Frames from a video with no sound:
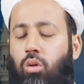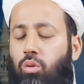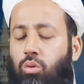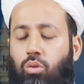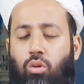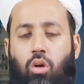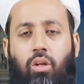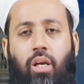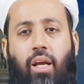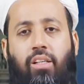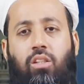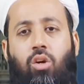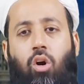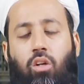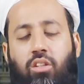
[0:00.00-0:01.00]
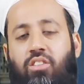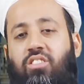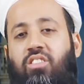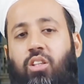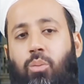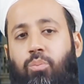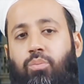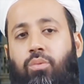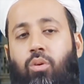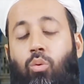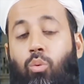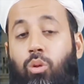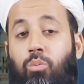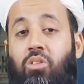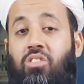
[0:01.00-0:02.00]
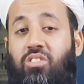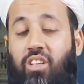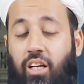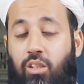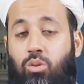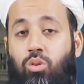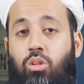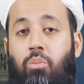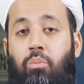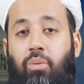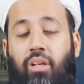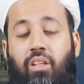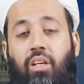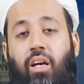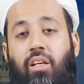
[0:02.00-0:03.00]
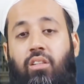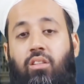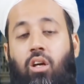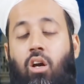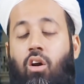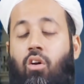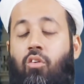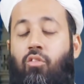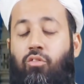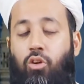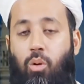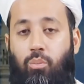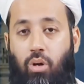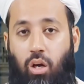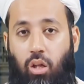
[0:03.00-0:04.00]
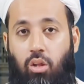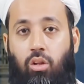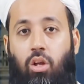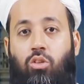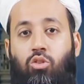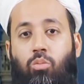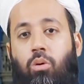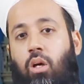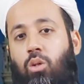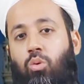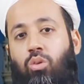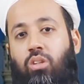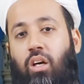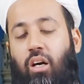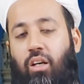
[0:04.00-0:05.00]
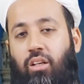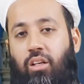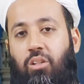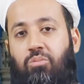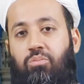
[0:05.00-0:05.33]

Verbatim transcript: nor any holy script will be sent to the mankind from Allah subhanahu wa ta'ala.